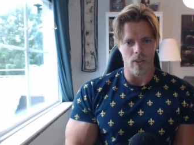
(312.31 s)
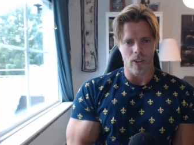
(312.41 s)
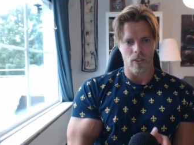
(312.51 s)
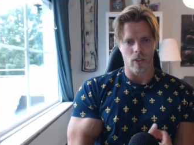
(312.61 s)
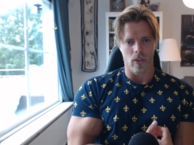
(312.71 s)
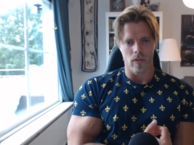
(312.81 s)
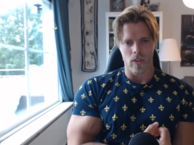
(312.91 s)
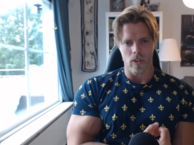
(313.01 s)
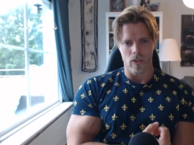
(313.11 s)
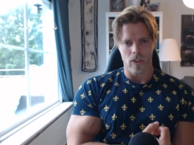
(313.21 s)
rest of
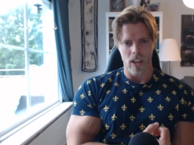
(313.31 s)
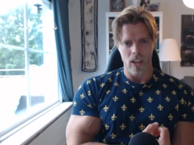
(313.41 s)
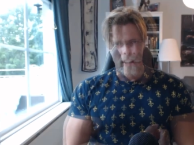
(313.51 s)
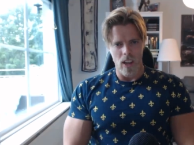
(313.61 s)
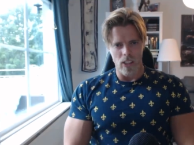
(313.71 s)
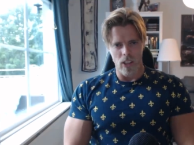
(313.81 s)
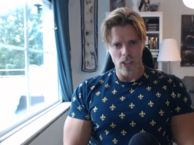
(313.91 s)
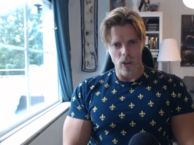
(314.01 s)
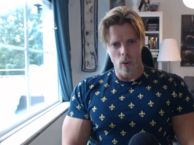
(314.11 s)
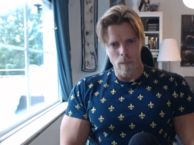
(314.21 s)
your day.
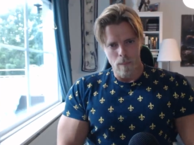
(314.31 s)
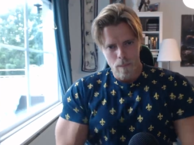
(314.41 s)
XOXO,